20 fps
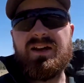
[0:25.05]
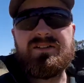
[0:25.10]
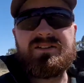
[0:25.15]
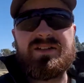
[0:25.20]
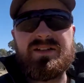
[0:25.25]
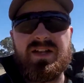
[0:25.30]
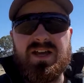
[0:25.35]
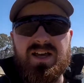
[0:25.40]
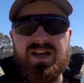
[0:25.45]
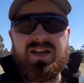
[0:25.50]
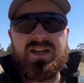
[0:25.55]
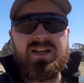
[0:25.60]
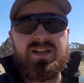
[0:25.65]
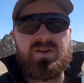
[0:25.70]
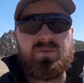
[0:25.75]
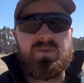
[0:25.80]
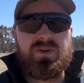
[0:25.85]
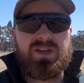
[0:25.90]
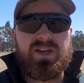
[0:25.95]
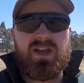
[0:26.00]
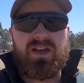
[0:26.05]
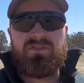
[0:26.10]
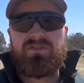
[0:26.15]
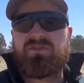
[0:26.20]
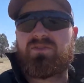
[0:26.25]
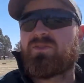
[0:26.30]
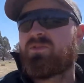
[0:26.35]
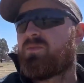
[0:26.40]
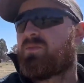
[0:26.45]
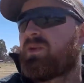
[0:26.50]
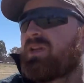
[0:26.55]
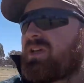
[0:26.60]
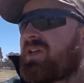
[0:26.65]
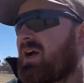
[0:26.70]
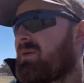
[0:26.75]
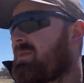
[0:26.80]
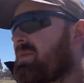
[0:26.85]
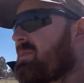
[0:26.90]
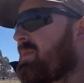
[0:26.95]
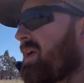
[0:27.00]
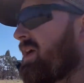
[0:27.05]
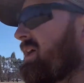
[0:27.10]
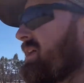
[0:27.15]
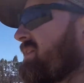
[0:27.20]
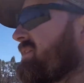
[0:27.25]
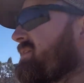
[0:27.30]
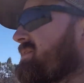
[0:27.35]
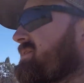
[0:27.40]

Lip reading: today we have to pick up the bales.